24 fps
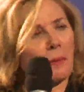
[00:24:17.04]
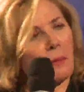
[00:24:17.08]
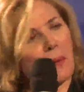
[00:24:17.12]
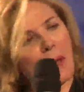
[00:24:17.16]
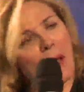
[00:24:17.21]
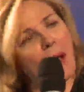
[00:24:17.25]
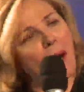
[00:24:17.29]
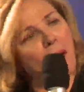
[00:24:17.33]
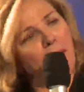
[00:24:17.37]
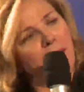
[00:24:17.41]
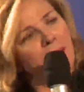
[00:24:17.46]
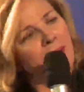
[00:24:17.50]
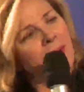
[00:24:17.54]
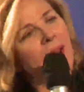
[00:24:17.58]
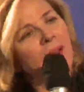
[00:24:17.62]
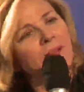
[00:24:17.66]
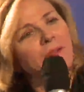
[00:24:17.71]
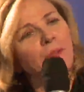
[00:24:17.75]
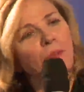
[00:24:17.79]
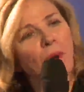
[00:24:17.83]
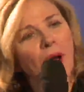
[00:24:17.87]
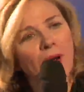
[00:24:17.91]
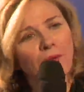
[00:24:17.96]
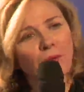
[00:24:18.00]
is about and
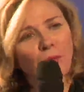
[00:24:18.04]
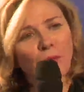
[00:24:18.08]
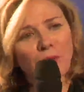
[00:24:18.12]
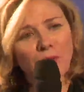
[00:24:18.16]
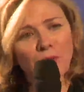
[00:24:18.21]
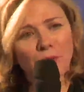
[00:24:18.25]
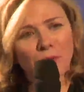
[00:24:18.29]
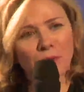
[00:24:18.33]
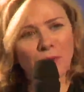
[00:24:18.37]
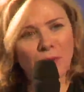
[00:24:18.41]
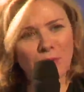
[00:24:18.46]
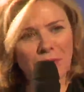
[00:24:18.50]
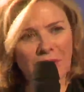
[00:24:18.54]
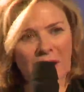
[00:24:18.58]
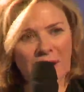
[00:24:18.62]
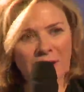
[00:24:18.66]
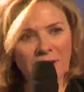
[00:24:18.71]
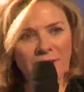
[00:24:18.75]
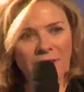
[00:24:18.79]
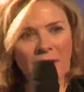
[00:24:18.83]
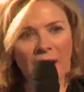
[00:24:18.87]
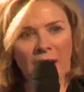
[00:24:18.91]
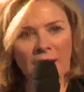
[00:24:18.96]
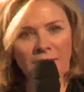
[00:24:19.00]
i've, I've worked with those
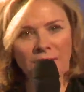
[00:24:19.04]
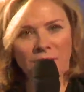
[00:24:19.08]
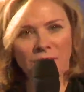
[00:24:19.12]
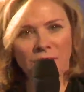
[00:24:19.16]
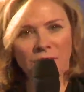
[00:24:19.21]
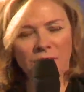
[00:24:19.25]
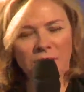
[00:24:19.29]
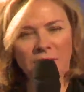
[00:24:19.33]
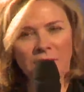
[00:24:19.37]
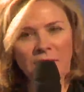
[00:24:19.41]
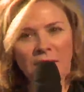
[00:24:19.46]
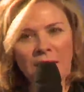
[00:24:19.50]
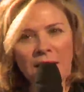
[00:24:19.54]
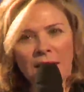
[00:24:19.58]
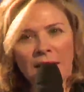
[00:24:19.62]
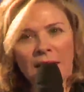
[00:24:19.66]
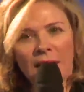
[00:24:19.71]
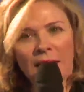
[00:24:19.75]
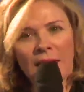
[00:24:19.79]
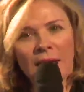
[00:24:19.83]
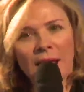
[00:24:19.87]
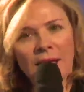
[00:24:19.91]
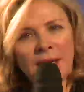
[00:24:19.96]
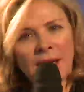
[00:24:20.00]
kind of actors
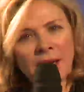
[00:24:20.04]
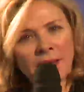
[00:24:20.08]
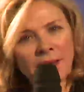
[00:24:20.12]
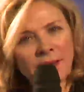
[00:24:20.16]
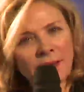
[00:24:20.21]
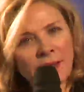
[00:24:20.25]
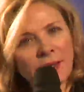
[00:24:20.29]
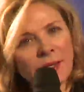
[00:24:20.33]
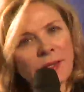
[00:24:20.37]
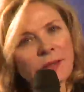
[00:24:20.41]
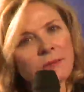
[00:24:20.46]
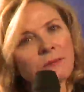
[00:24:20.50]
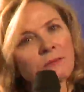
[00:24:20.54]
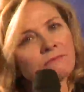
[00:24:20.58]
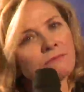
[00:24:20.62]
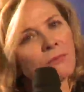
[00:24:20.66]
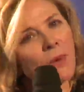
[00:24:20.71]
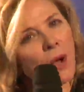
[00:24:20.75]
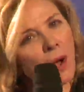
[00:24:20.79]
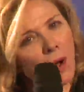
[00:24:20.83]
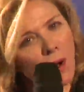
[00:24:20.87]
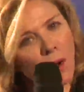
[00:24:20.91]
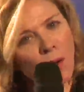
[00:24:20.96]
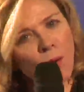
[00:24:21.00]
and i think
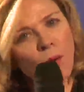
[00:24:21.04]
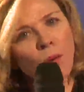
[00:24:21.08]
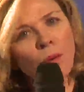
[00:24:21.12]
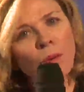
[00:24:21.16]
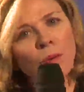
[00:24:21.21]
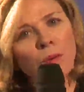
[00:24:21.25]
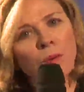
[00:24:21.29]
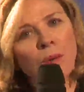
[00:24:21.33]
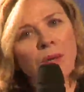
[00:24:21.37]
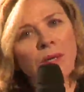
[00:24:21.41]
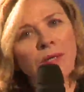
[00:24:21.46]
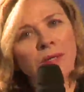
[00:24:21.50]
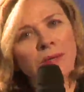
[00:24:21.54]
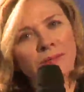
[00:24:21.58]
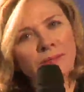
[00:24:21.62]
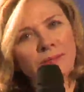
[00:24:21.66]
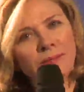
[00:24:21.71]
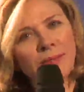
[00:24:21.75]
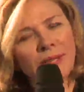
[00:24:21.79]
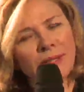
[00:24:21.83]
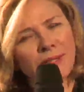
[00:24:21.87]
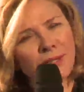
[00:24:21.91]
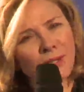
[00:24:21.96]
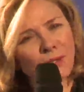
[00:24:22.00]
oh well
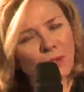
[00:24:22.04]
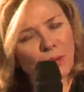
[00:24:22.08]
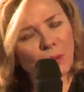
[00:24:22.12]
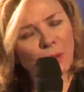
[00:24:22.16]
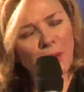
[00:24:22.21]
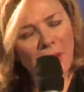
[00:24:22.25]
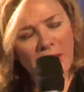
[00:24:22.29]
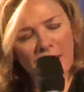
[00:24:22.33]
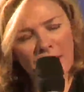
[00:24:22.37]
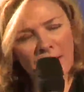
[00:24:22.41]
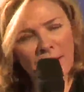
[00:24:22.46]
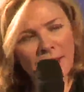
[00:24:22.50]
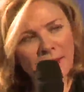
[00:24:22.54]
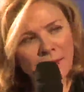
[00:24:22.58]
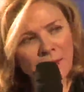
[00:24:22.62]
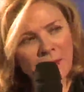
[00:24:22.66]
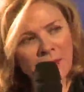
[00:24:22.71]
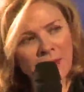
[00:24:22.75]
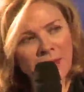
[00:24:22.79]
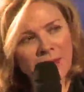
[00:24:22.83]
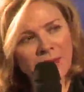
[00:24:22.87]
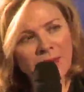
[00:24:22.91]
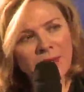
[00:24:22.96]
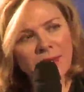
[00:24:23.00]
that's too bad
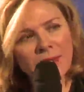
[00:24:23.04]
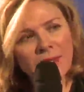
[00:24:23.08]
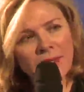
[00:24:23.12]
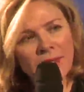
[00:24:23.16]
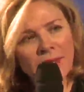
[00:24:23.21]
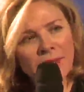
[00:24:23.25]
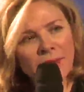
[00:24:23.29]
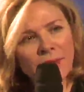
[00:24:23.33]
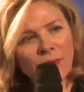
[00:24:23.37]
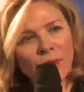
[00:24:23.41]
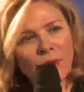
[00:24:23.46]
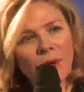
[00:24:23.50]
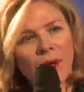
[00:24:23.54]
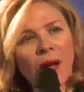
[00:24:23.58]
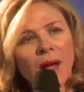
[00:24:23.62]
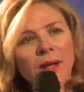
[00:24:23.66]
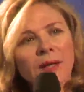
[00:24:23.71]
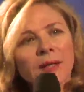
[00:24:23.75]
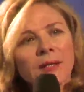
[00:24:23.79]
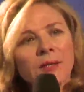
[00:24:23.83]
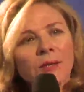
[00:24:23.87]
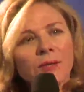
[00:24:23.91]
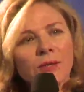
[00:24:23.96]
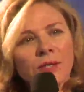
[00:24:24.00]
because you're
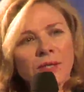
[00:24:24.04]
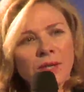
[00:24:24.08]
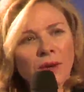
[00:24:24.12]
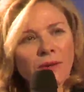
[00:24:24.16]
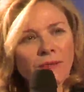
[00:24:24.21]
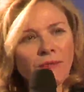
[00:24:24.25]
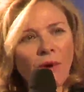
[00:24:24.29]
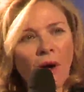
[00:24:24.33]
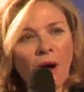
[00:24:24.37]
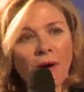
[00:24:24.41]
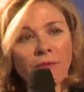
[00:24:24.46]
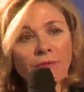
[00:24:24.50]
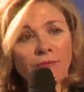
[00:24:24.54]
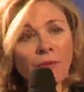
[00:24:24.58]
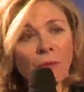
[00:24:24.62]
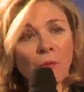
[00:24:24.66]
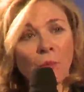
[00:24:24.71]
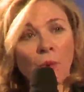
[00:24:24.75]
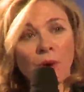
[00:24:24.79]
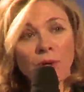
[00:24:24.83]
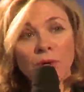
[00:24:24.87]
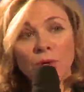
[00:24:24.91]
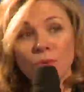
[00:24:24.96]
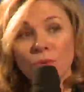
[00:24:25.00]
cutting yourself off
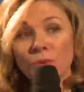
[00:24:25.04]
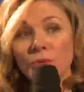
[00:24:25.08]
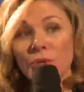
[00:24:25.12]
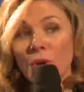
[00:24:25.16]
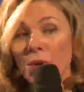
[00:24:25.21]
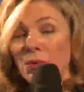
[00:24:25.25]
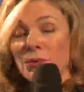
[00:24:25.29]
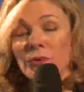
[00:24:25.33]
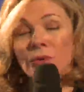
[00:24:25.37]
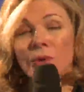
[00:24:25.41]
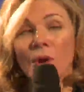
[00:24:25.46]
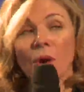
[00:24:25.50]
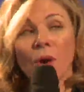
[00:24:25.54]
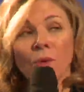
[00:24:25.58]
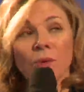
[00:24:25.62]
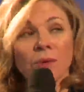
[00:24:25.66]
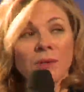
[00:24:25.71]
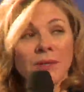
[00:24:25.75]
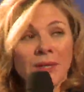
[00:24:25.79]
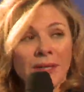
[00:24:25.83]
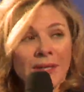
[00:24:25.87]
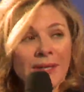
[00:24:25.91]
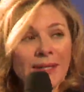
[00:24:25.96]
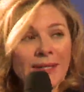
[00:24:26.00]
from what you don't
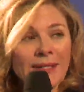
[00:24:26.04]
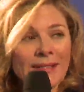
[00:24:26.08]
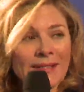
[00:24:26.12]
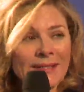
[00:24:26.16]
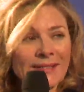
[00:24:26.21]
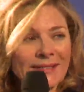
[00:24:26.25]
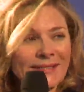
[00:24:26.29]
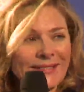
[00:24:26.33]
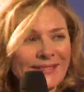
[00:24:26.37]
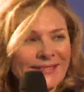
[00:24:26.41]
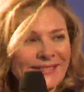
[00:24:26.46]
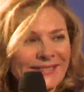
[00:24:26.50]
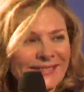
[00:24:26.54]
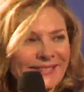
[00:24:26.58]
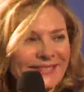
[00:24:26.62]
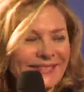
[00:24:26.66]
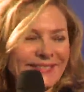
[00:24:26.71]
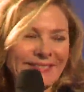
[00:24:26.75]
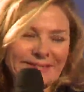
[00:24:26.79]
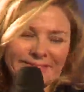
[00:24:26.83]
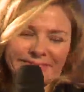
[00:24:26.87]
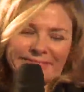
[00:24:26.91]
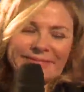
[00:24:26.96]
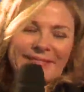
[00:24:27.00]
know
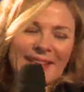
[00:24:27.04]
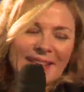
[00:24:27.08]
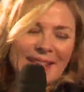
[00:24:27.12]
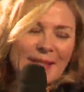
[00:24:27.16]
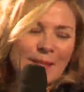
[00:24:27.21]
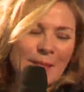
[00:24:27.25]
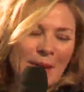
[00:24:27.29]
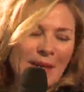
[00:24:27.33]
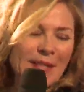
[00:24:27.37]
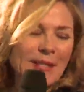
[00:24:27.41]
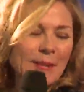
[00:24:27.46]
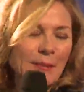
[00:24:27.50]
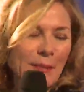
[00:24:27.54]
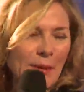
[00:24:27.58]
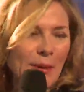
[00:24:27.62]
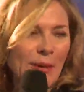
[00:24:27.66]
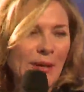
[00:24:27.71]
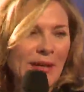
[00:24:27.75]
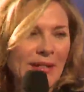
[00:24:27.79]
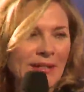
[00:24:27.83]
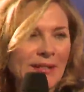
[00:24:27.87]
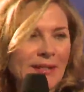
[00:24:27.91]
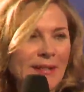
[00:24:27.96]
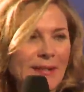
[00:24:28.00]
that's my
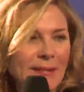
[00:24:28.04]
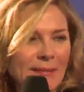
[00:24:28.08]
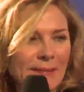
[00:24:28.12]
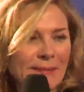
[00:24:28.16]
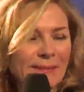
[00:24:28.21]
experience